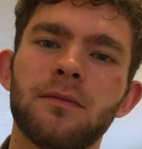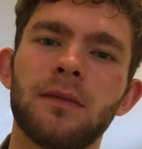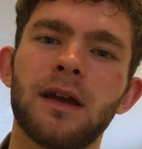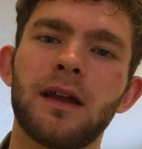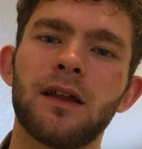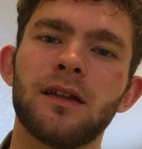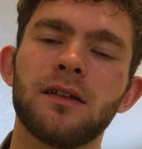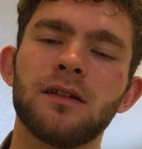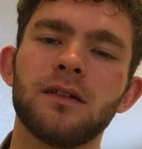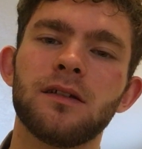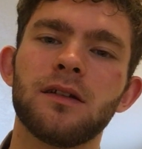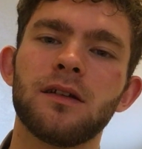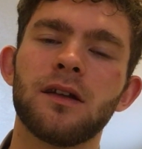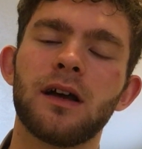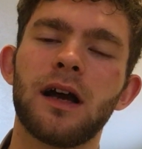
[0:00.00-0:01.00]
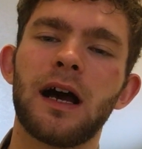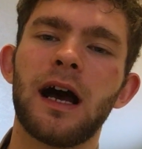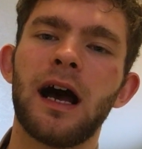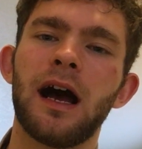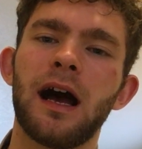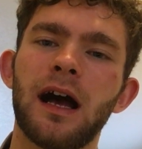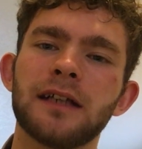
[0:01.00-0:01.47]
man,
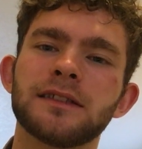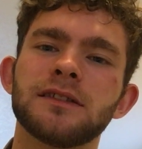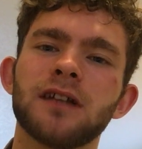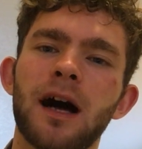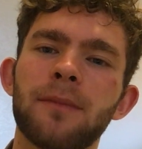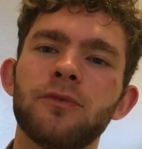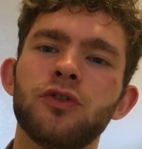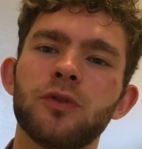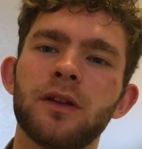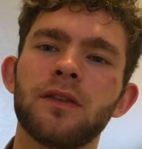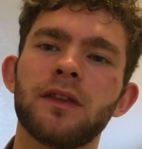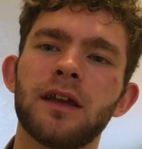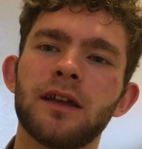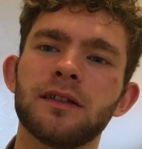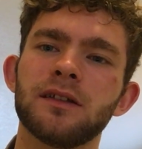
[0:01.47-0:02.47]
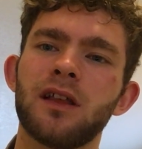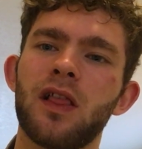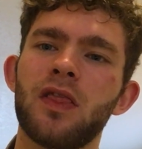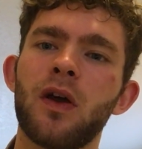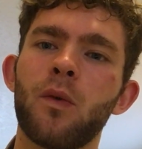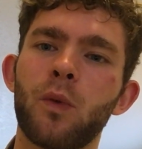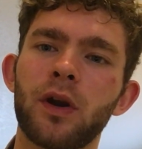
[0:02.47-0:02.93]
I stopped doing things
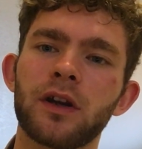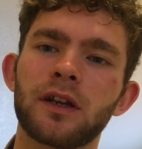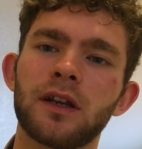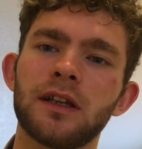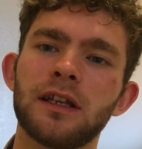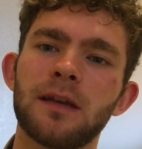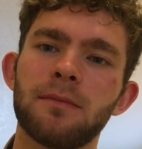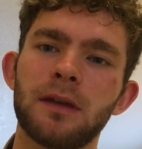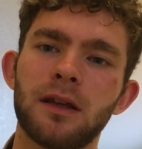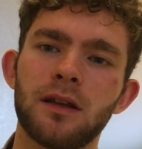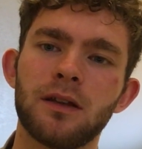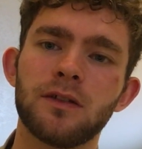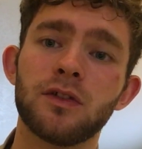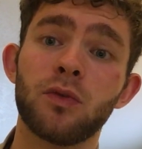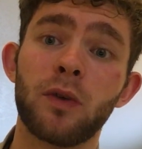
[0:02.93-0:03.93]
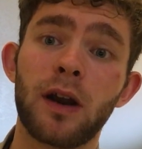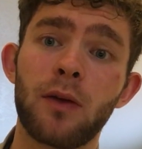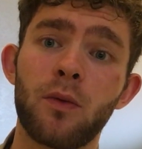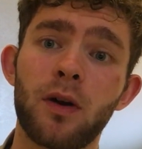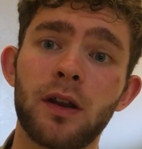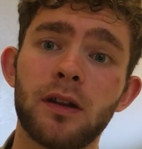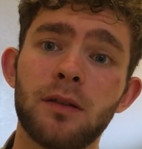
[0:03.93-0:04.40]
that weren't going to get me to where I
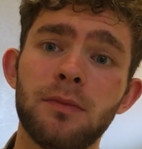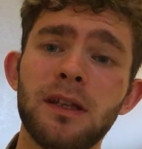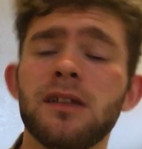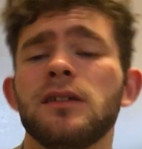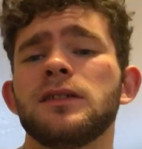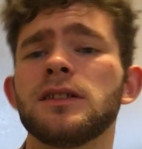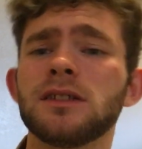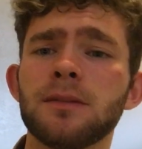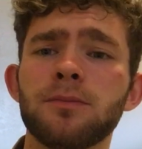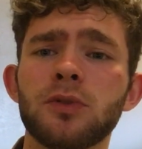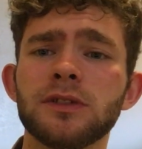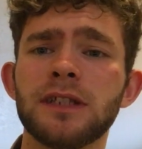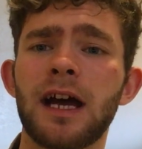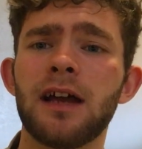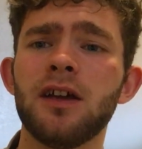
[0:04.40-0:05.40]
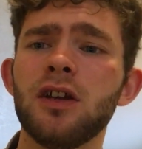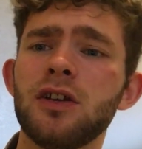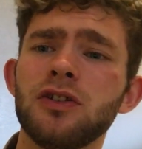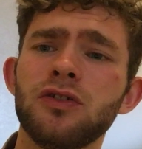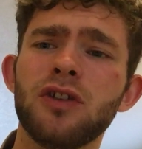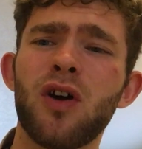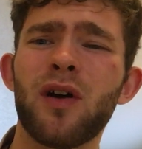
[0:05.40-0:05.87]
wanted to be. It's as simple as that.
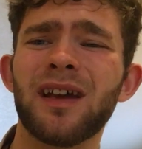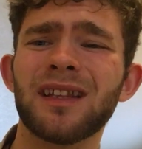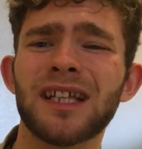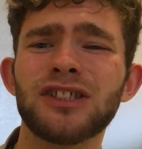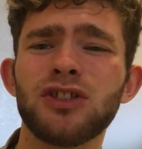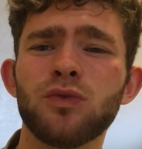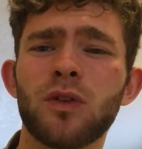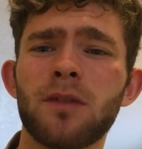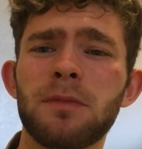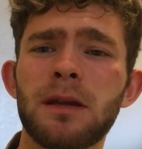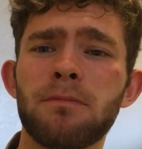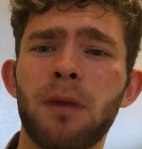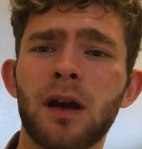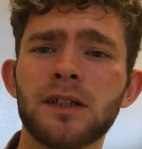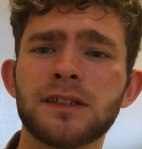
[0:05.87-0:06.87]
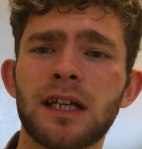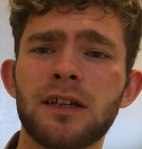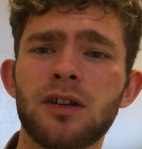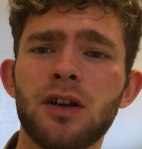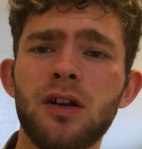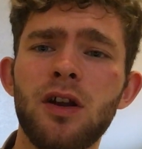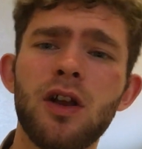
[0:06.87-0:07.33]
Unless you want to be a
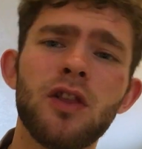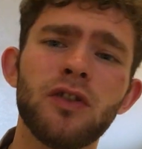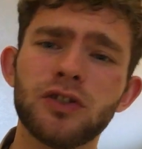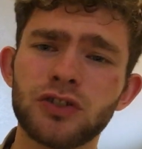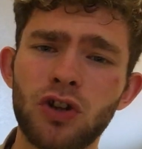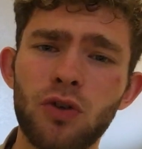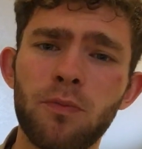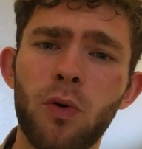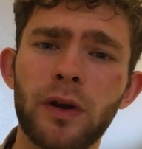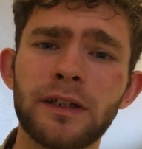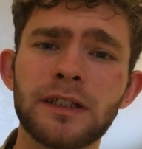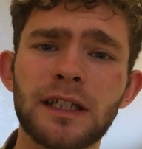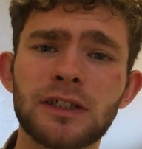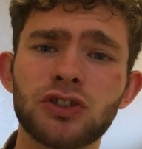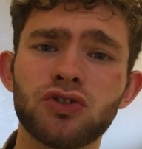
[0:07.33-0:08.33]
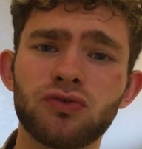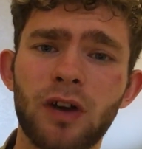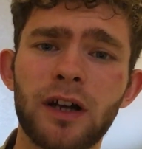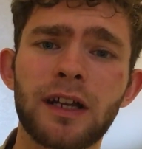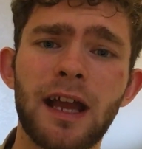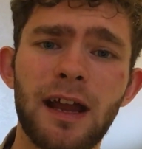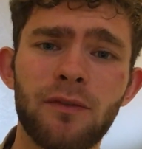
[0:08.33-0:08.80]
bartender, there's no point in getting
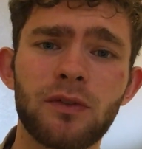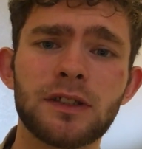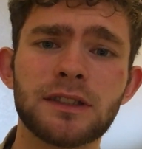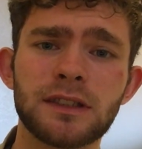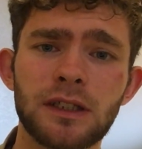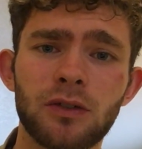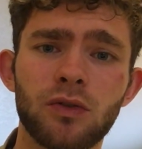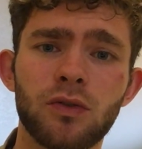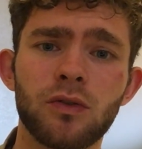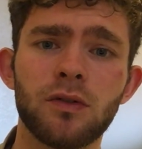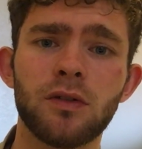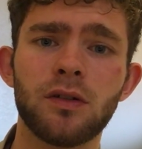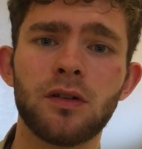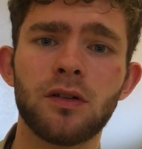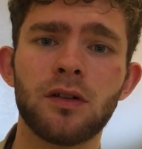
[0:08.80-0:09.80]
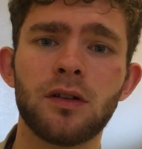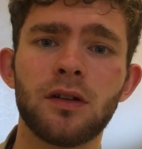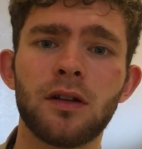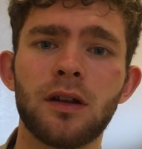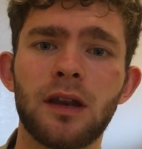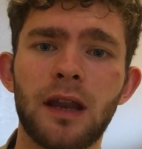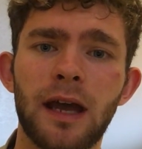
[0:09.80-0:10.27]
drunk every single
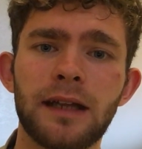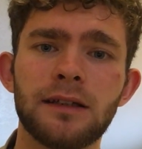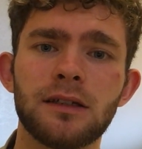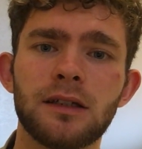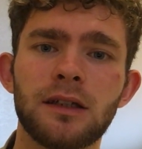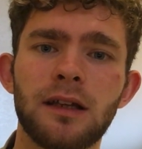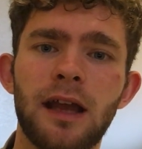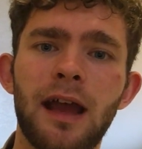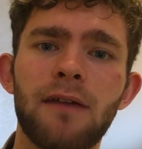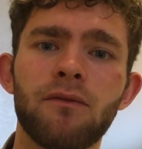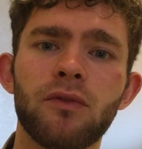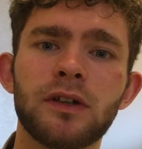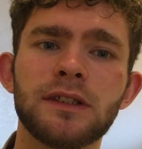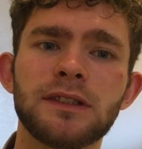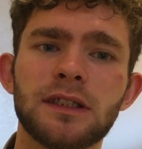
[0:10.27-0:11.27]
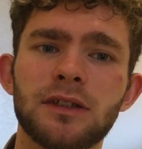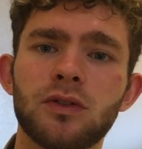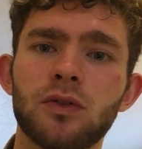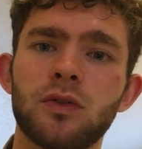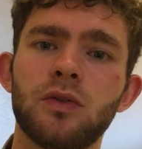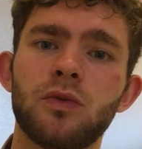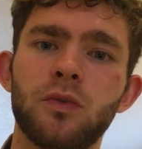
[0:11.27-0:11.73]
night, every
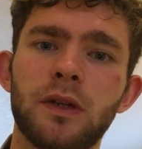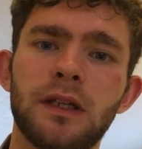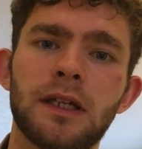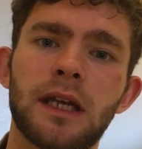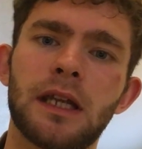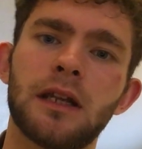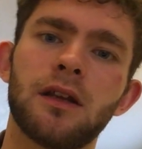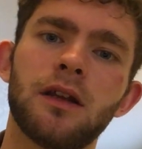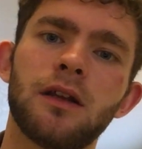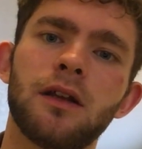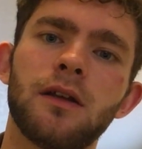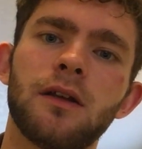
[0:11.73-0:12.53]
single weekend.